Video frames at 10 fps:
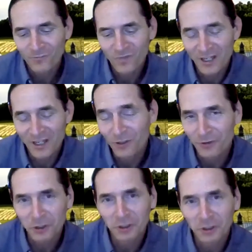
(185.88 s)
thank you for
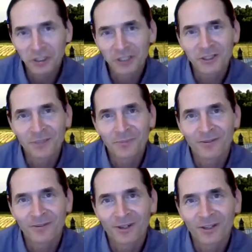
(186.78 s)
your leadership
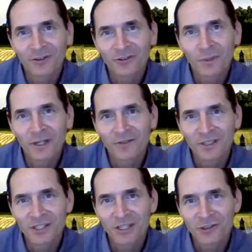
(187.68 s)
on so many of these
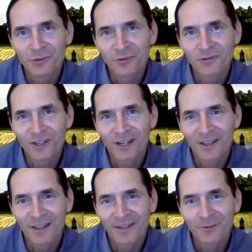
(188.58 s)
issues
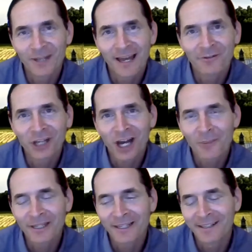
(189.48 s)
that we have in
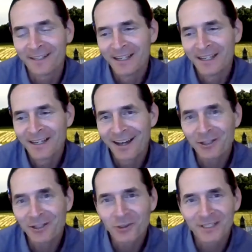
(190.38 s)
common. And I
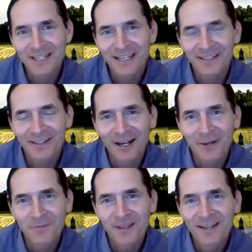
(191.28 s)
also want to say
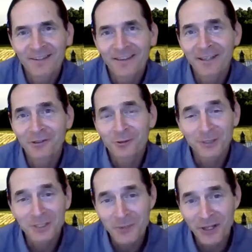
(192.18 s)
thank you to
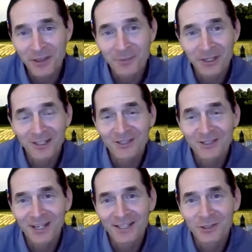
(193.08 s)
Elizabeth, because
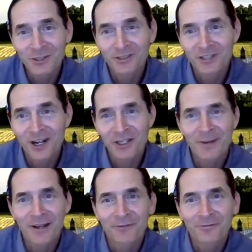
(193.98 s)
as you were talking
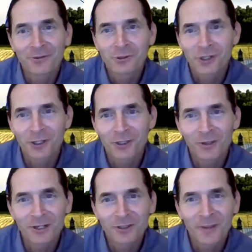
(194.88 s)
about the future, you
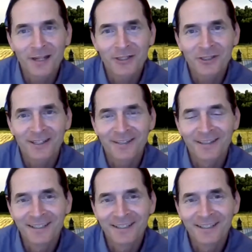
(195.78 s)
also mentioned that